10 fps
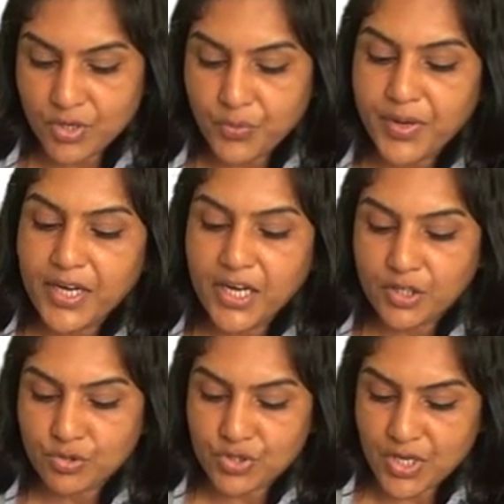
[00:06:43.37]
We need
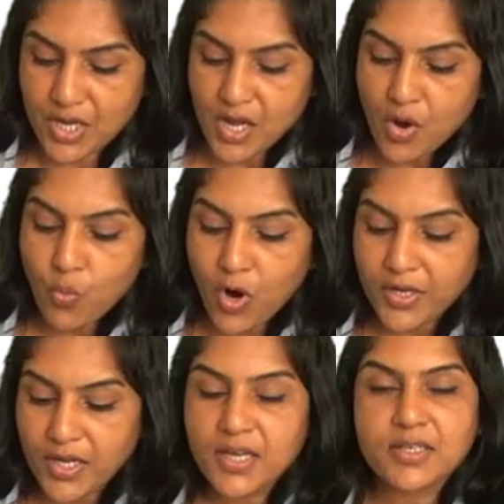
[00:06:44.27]
to see
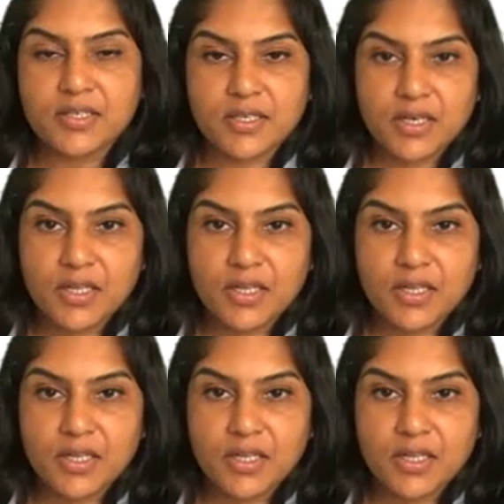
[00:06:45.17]
what is